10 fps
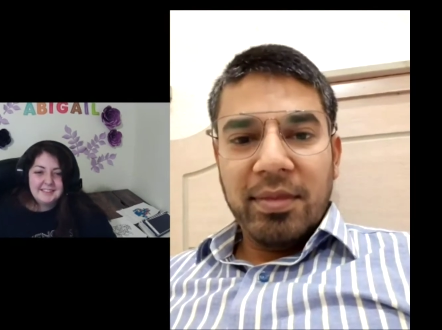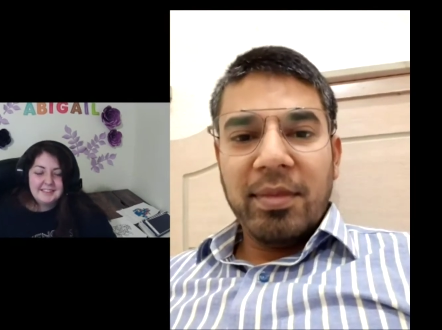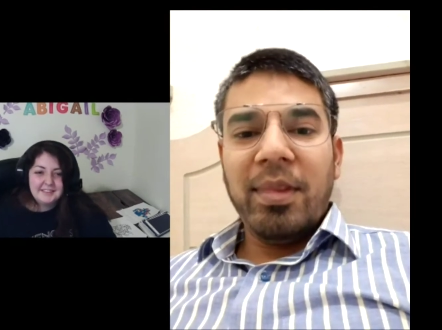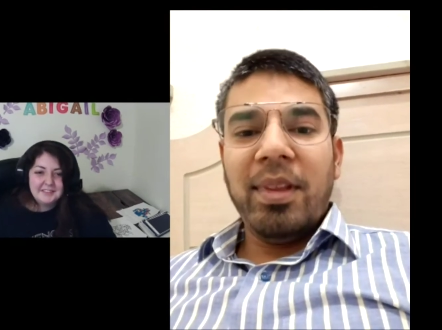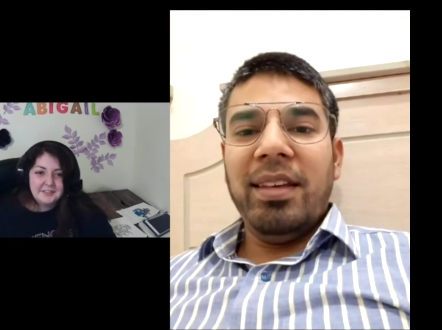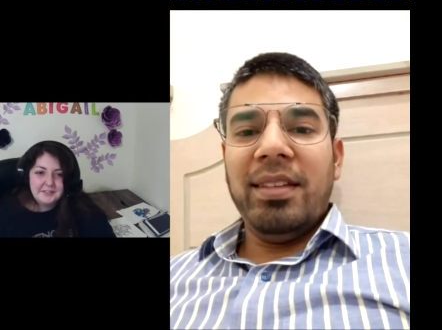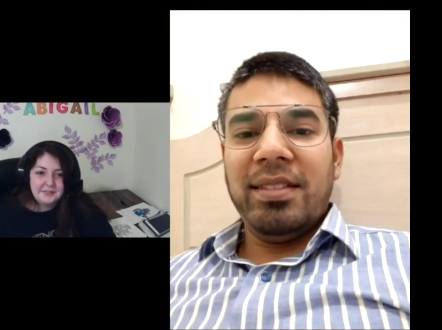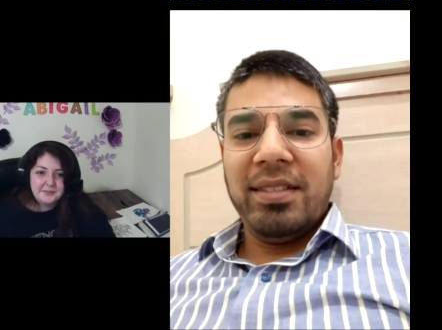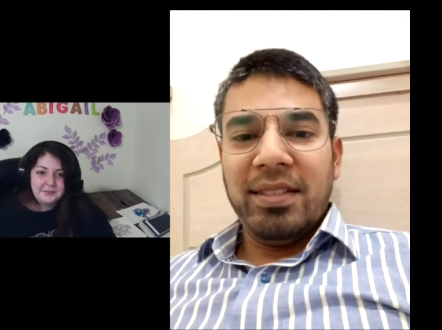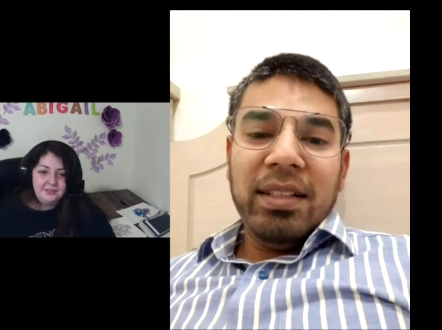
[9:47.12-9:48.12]

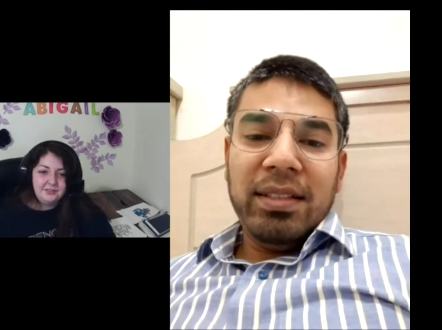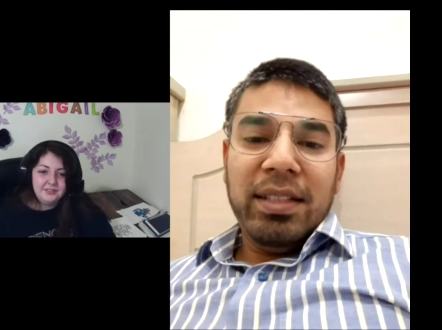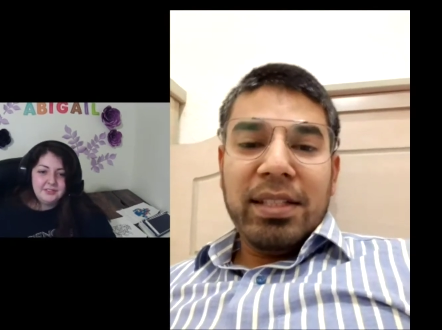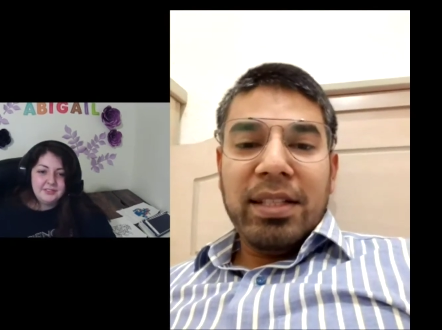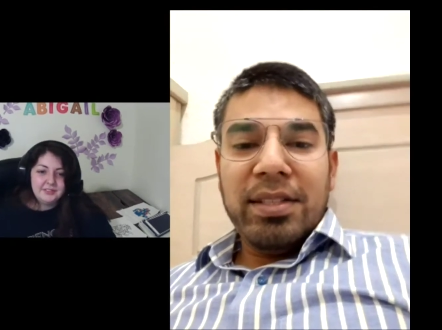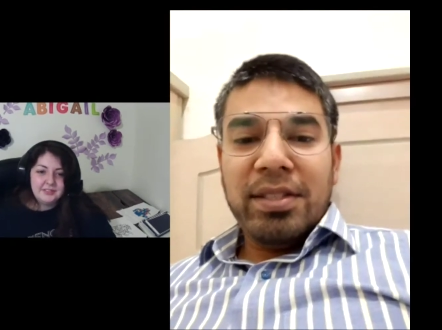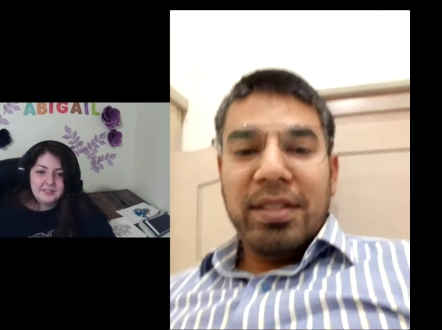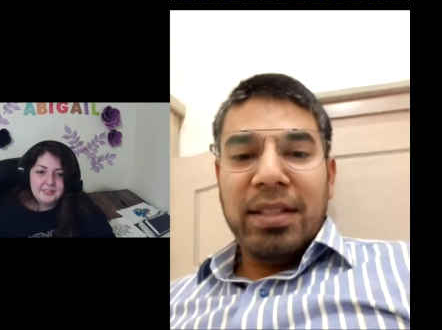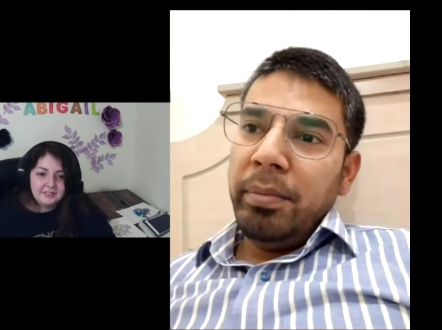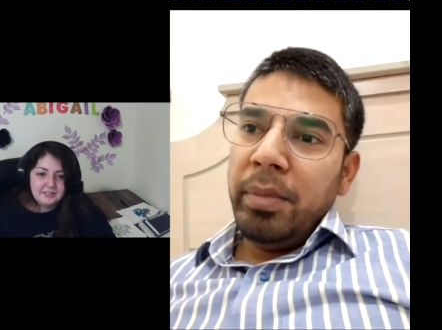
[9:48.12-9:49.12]
Speaker 1: Yes. Uh, this
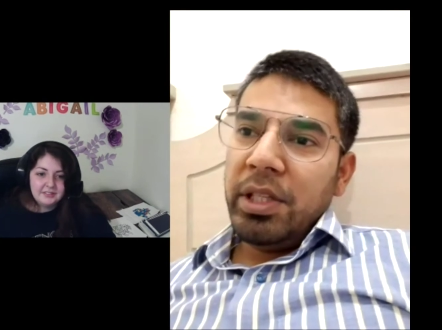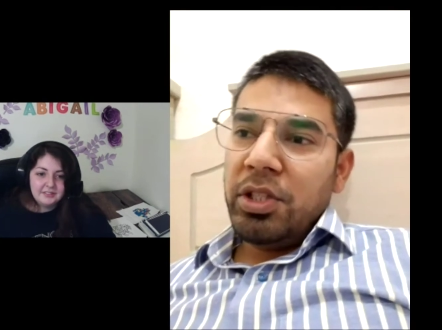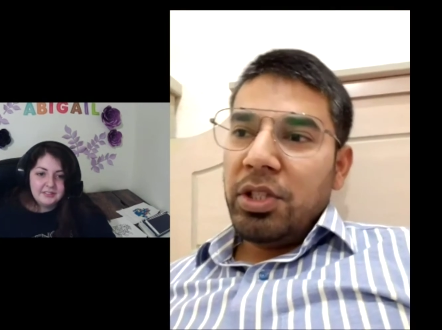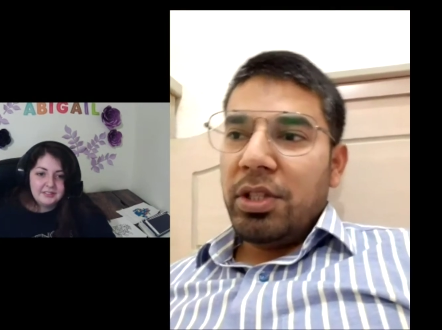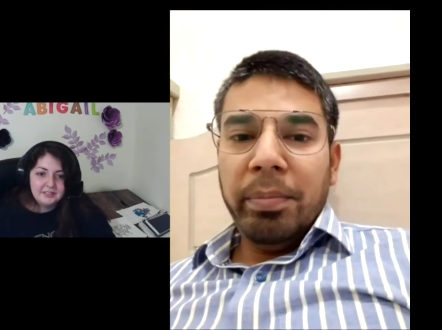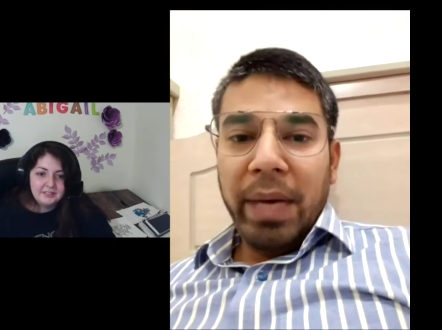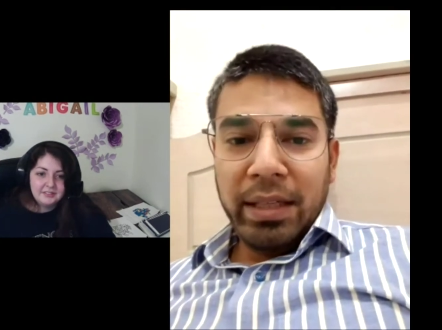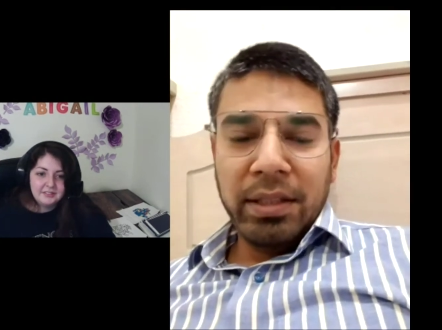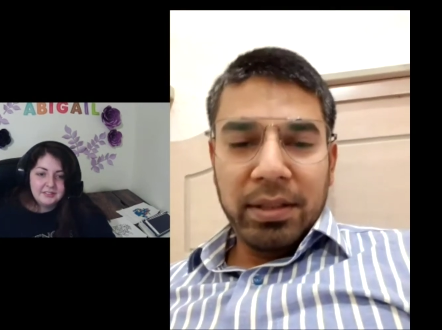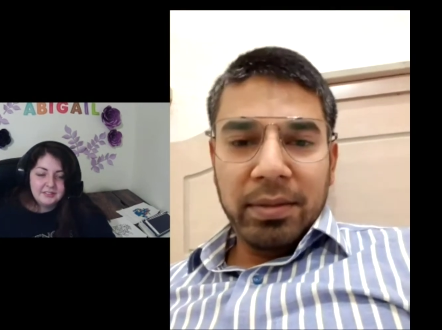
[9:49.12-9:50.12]
is much better